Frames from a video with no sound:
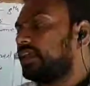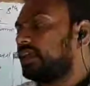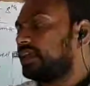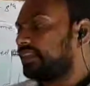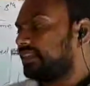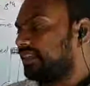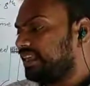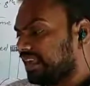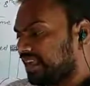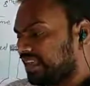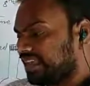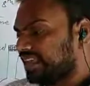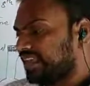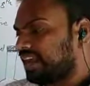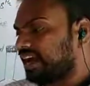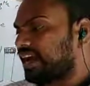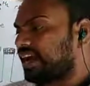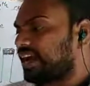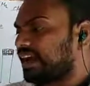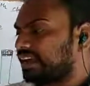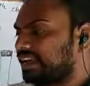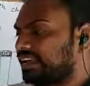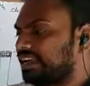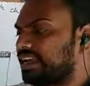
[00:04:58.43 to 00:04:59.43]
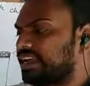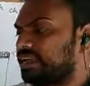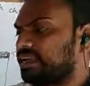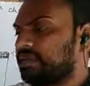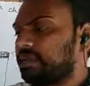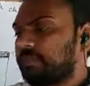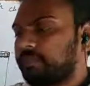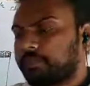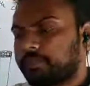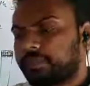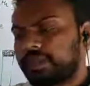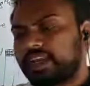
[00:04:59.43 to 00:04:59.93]
then
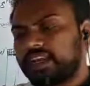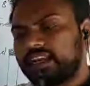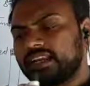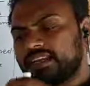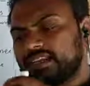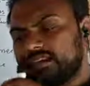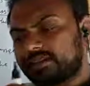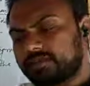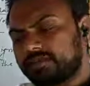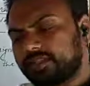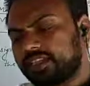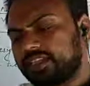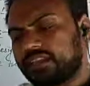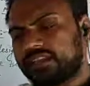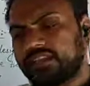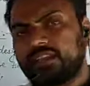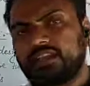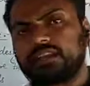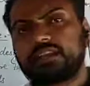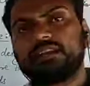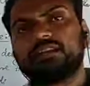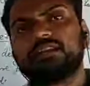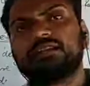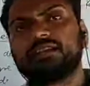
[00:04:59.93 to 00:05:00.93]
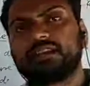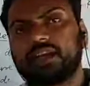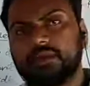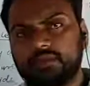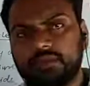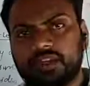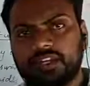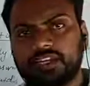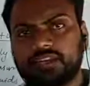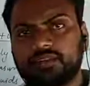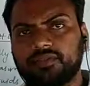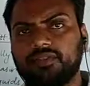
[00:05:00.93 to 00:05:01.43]
again fill it with
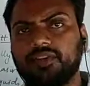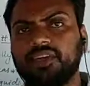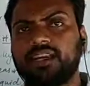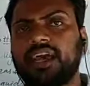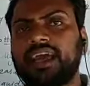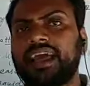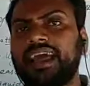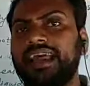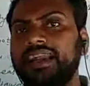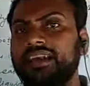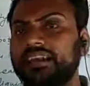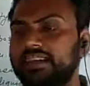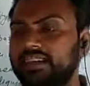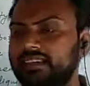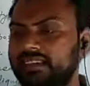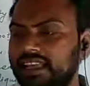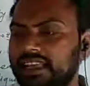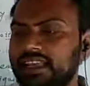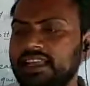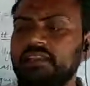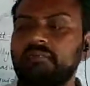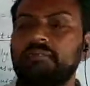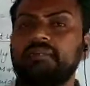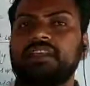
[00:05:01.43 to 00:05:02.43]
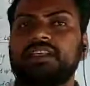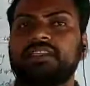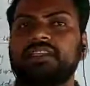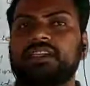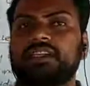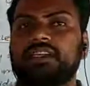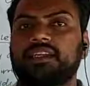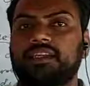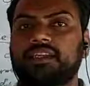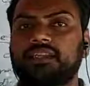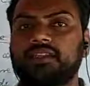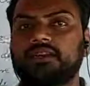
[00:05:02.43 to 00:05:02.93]
some liquid and then
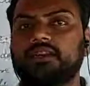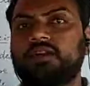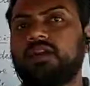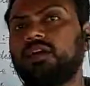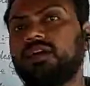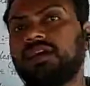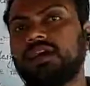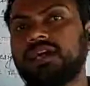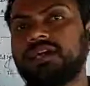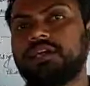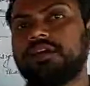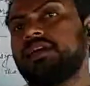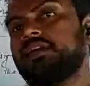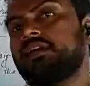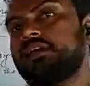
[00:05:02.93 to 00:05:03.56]
measure it. Okay,